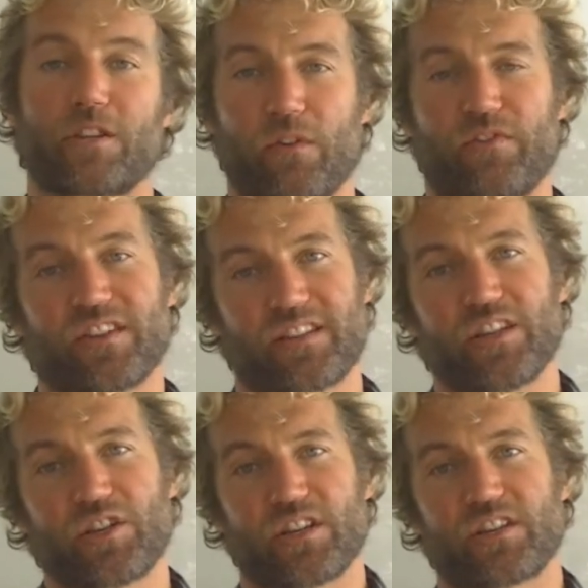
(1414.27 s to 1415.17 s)
So if the
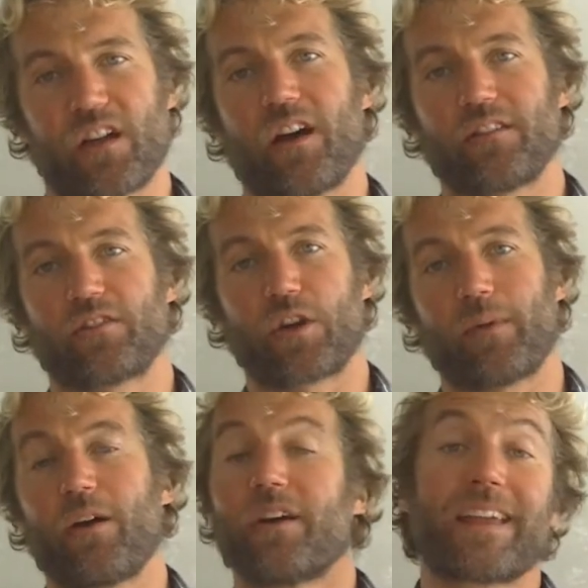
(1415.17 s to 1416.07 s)
stitching's starting to
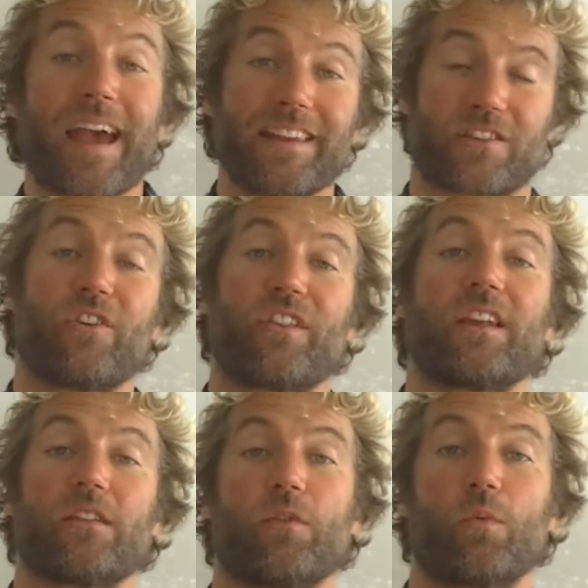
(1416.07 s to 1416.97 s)
come out, again, it's not the
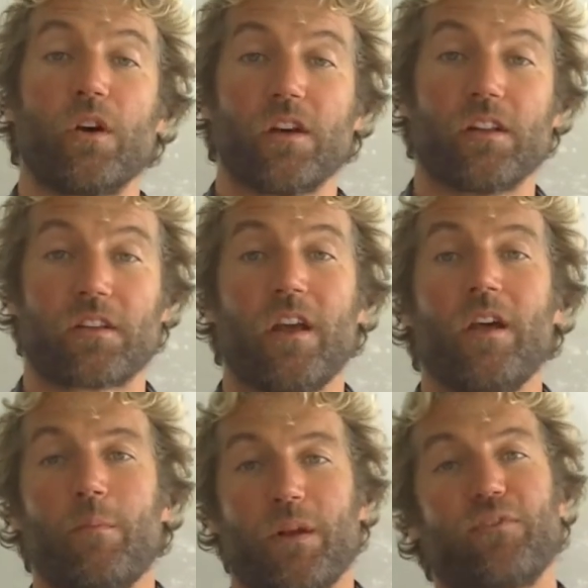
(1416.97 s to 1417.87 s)
end of the world,
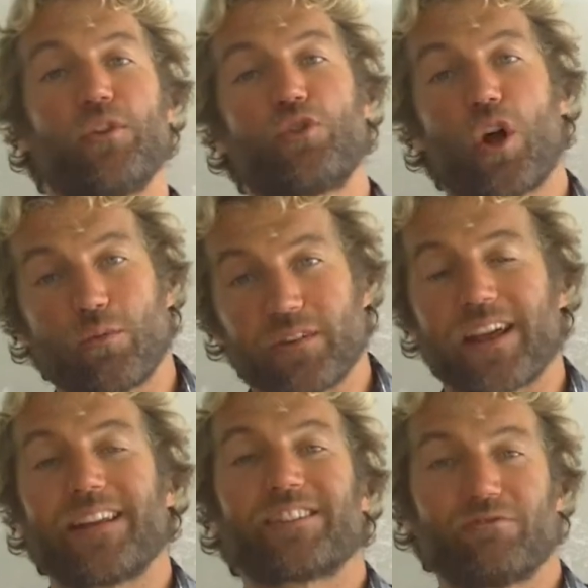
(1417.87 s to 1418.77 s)
but if you don't
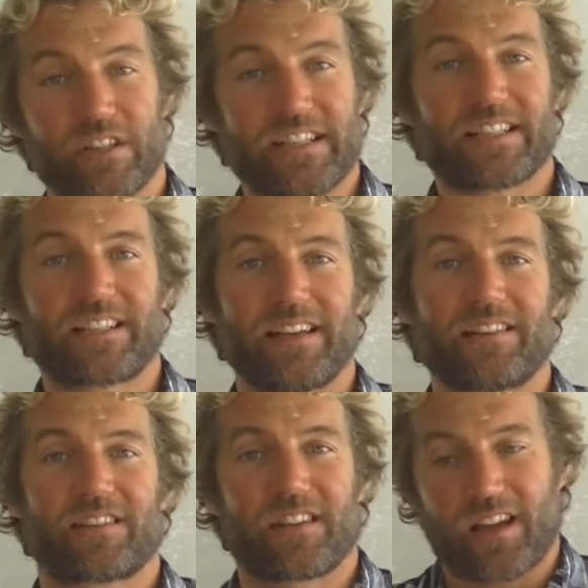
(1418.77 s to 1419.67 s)
get it
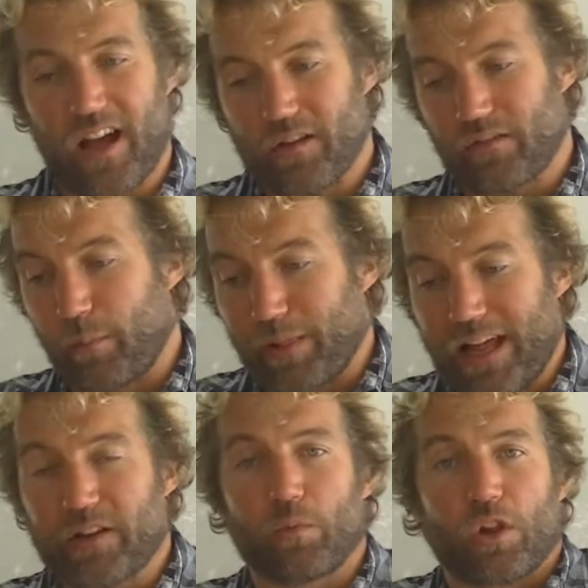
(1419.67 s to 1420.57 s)
re-stitched, the kite, the
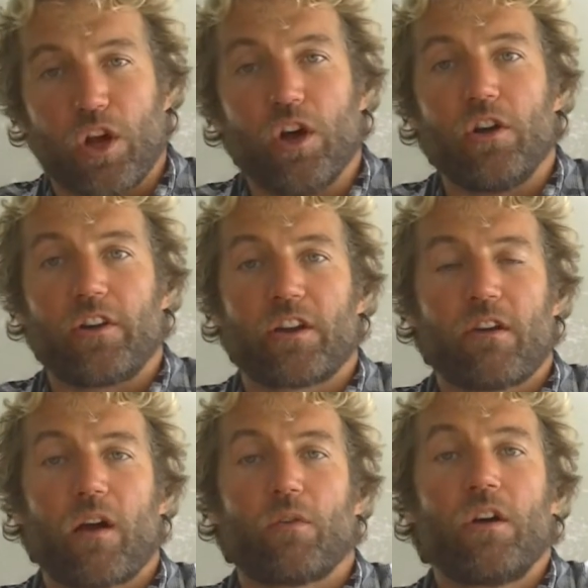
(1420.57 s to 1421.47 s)
bladder will hernia
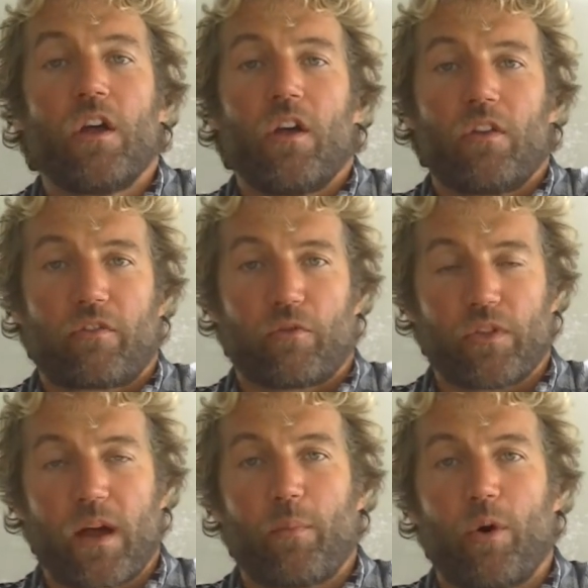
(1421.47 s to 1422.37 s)
out through
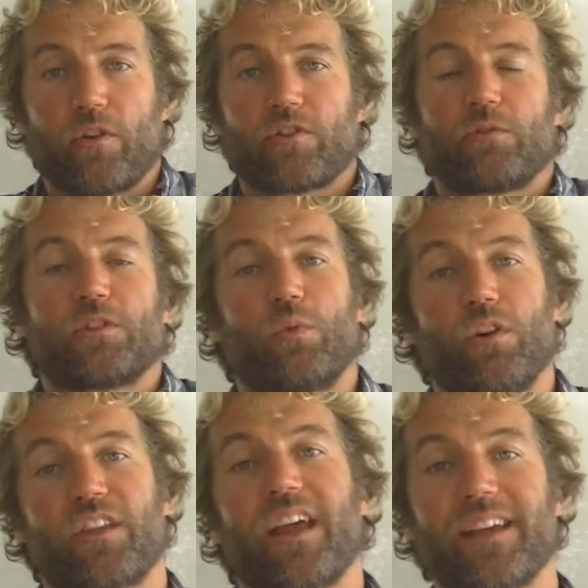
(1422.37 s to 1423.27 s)
that point. So it's
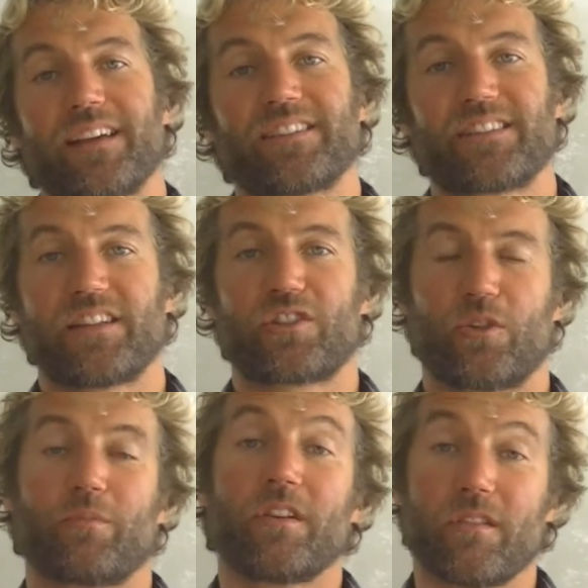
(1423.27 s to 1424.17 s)
worth getting it stitched
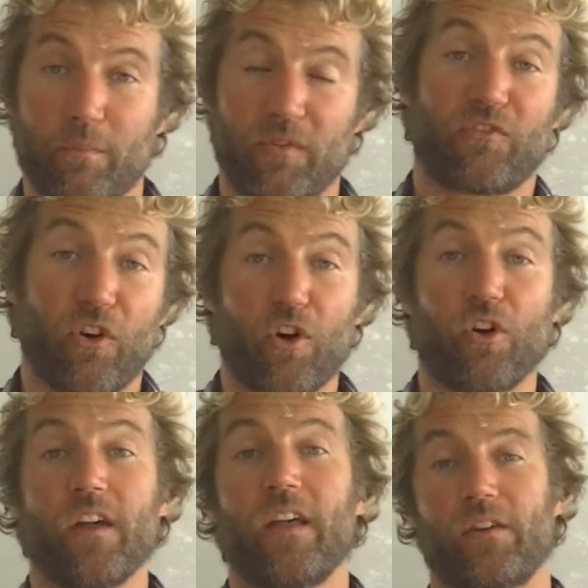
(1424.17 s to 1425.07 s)
up
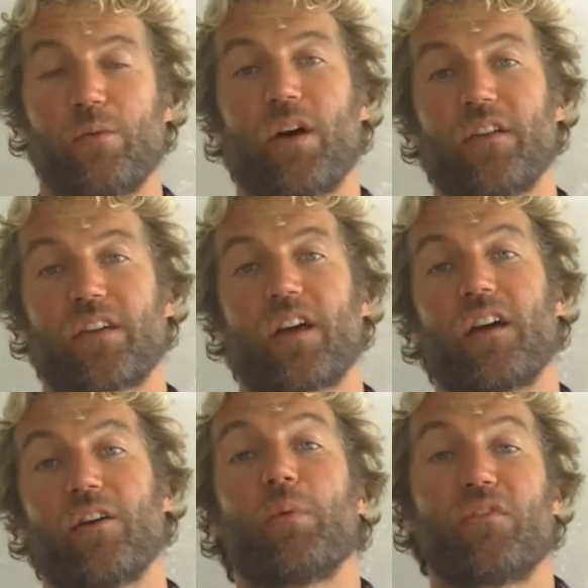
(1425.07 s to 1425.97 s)
before you buy the
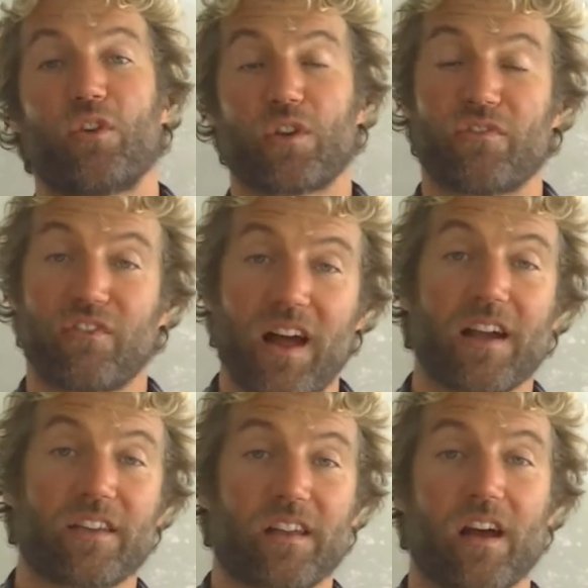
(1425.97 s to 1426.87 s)
kite or before you
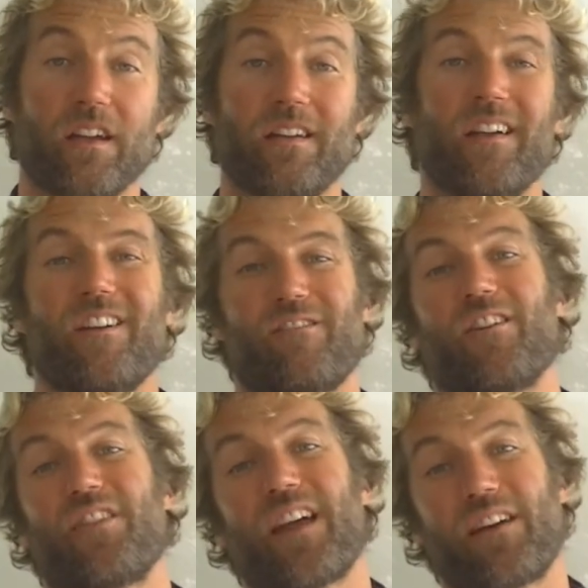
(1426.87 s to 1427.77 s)
fly the kite
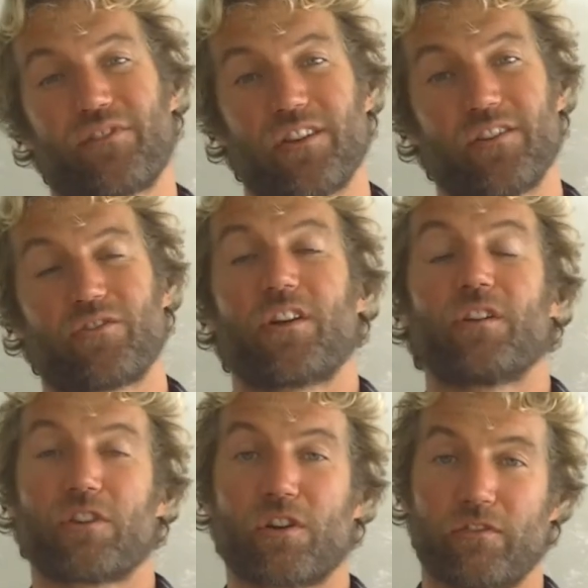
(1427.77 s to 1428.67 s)
rather than after and trying
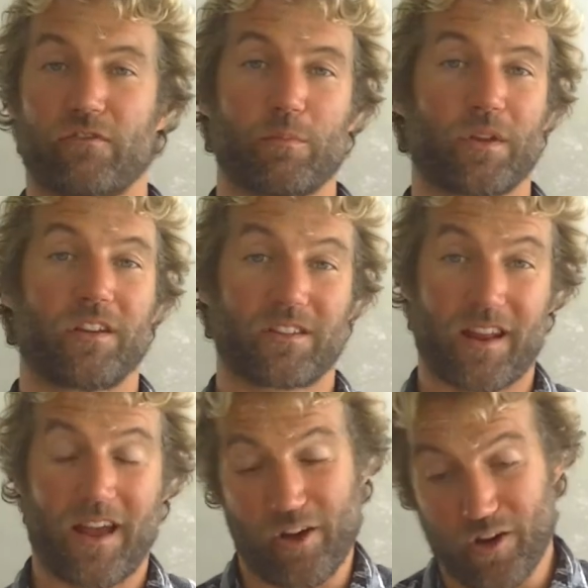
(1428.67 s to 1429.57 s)
to recover it because
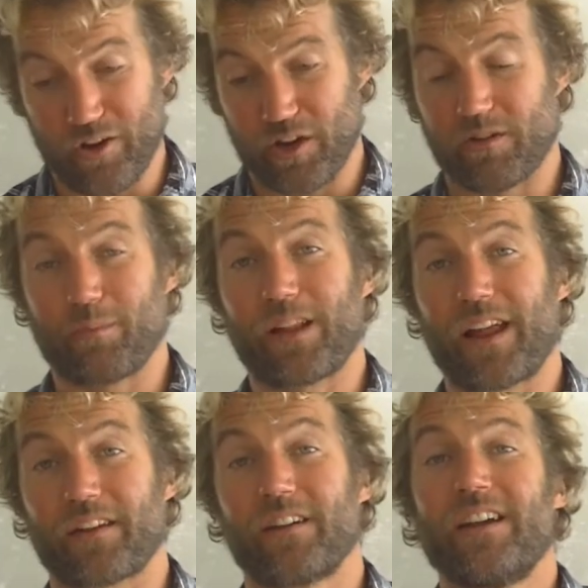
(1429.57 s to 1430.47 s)
a hernia in
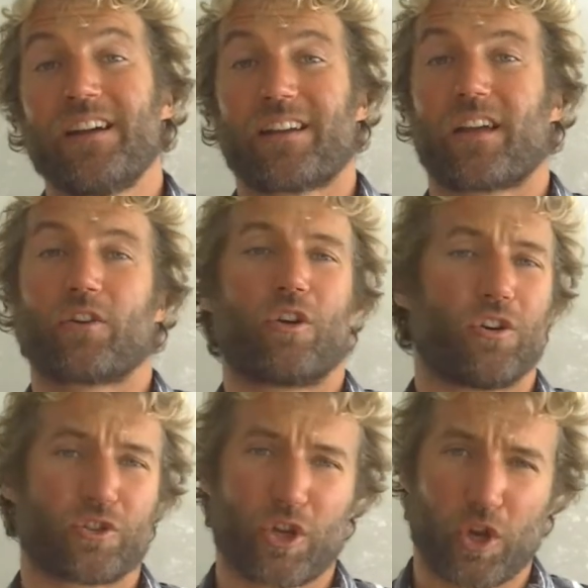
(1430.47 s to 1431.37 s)
bladder can
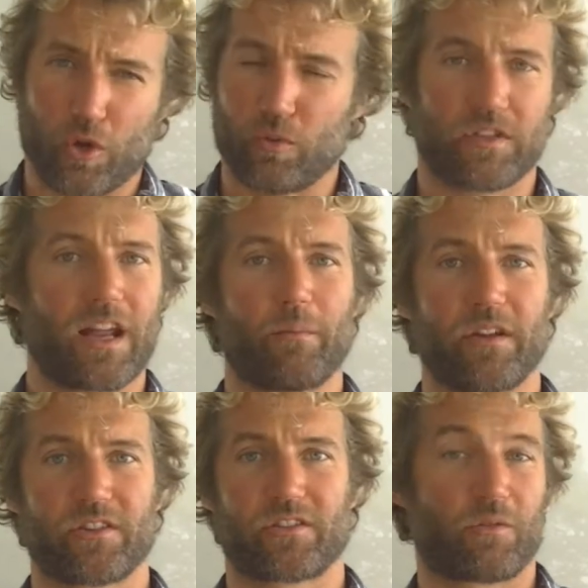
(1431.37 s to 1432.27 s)
cause huge
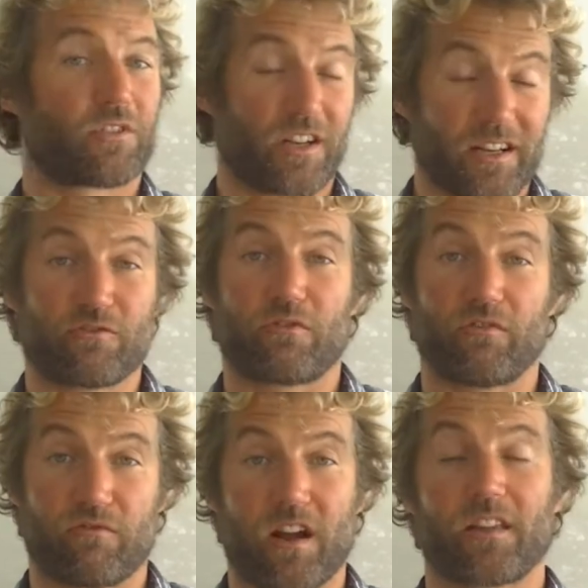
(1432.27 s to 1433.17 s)
damage to, to
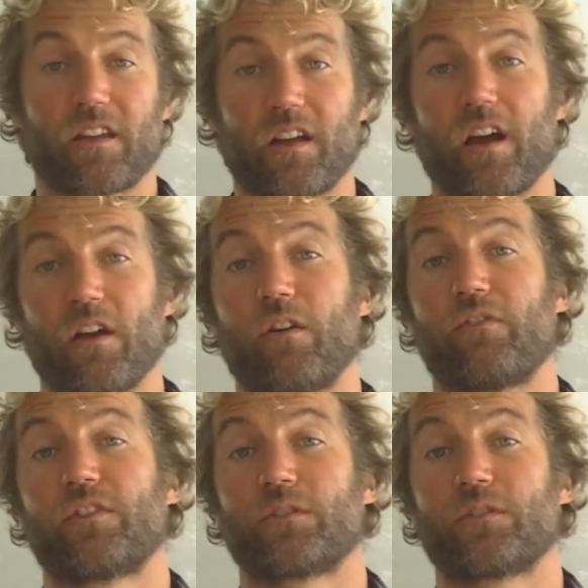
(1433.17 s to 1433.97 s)
literally write the kite off.